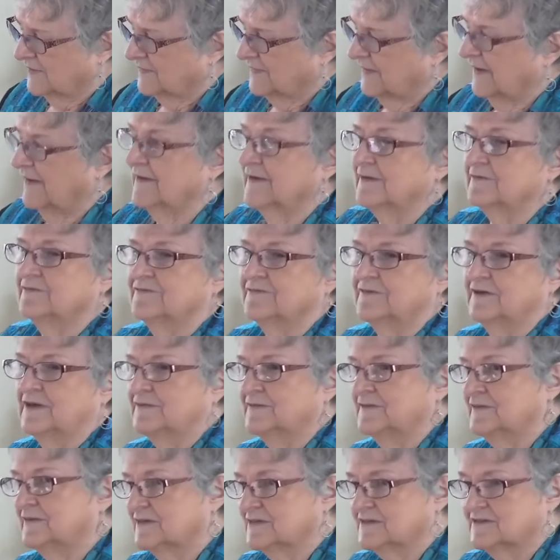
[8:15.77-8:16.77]
I
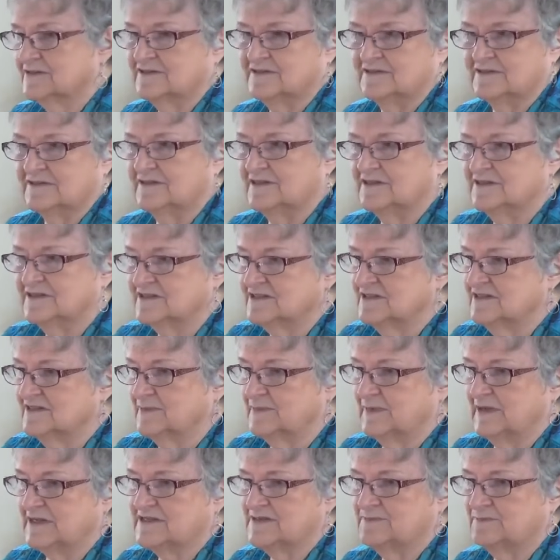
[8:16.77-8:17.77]
find this is the
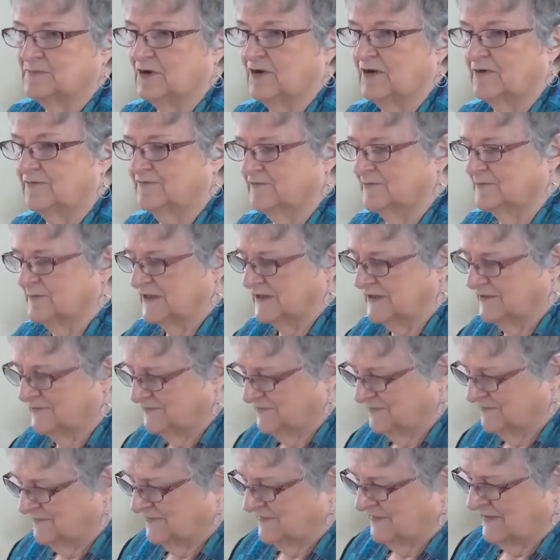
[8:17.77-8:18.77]
best part for me.
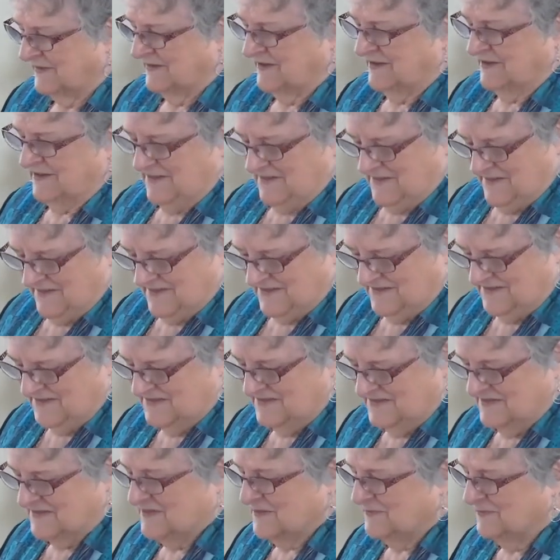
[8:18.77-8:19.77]

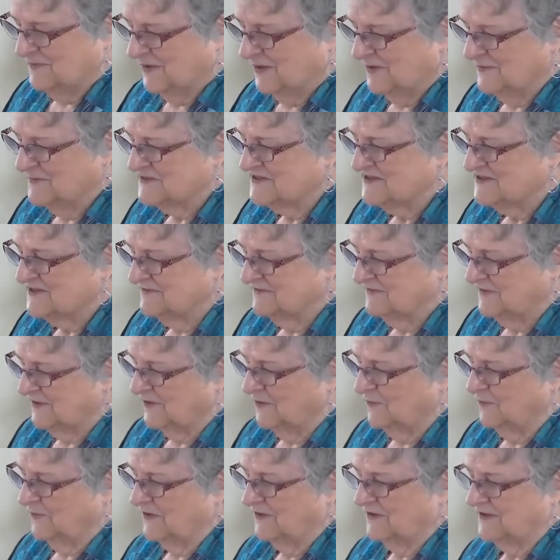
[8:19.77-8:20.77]
The purpose of
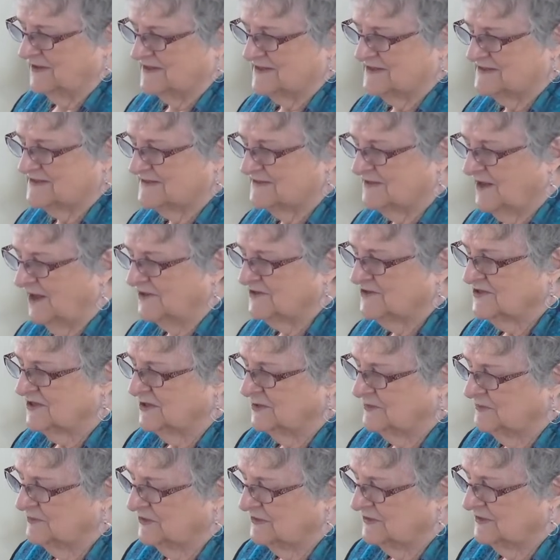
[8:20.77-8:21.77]
their work is not to
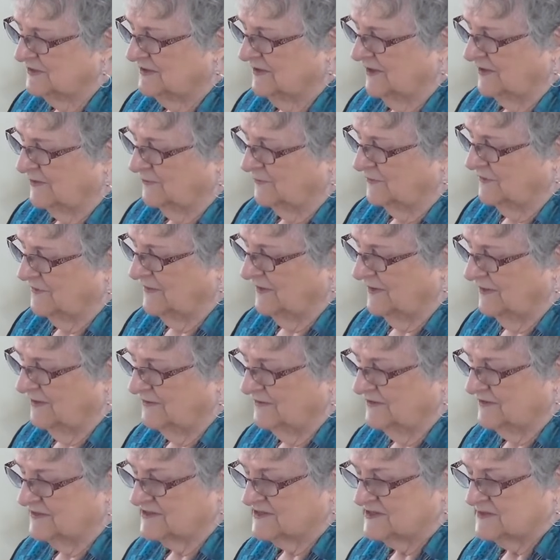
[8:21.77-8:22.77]
communicate with
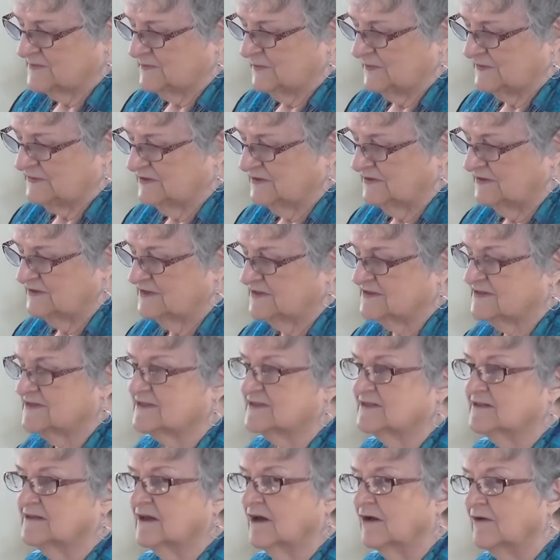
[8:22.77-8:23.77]
aliens, but to
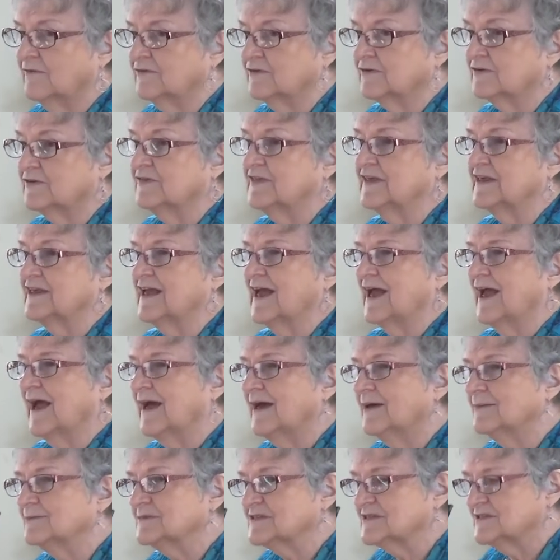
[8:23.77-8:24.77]
discover the
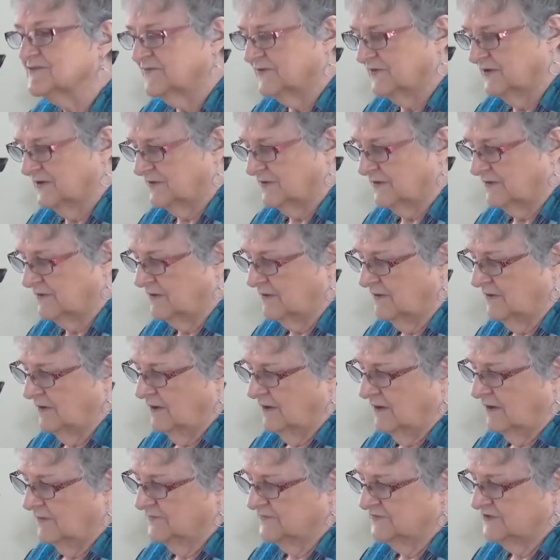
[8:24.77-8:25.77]
atmosphere
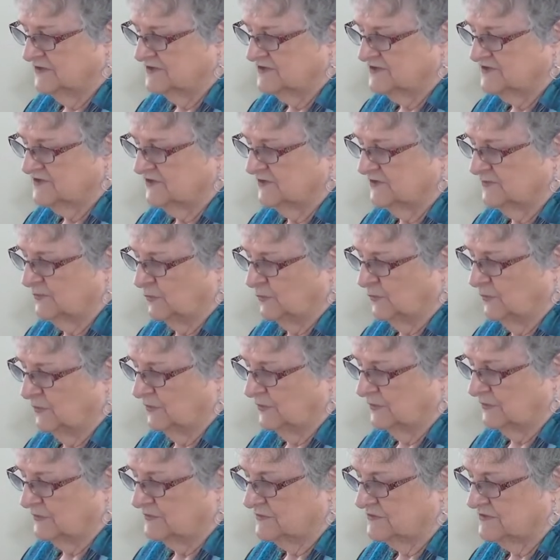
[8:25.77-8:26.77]
of distant
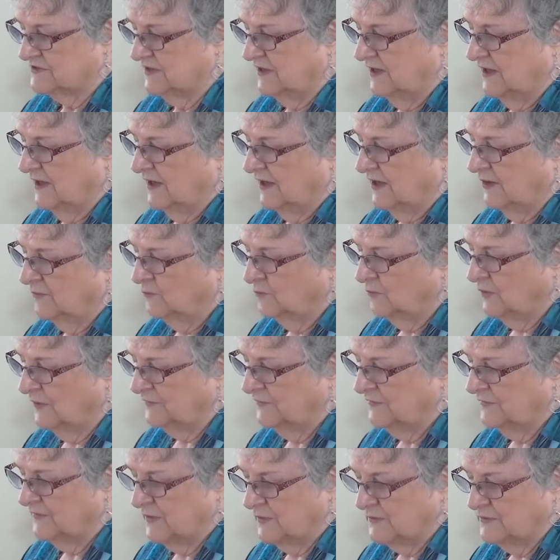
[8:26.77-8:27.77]
worlds and
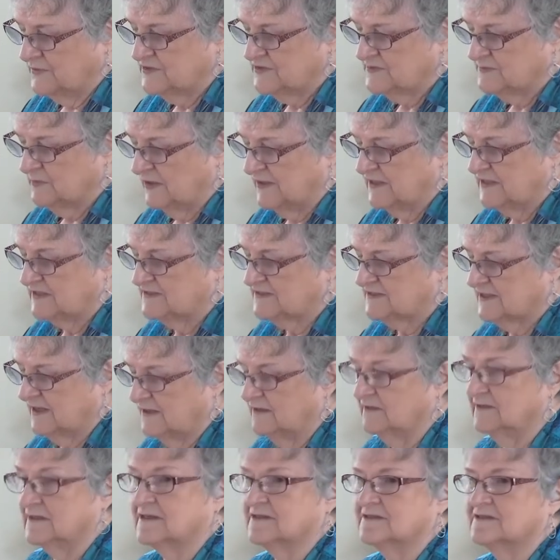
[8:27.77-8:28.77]
what those might
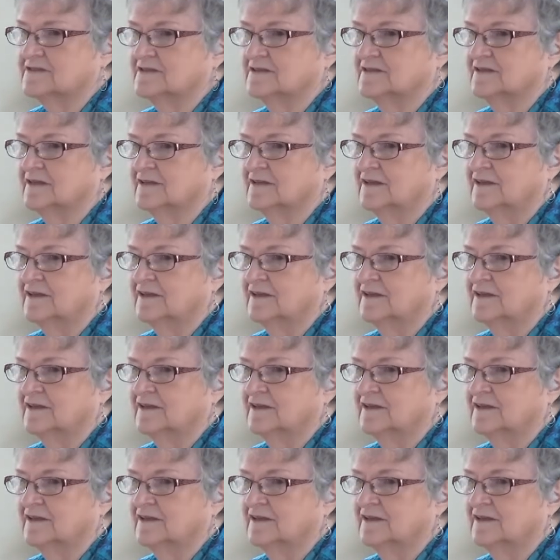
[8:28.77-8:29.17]
tell us.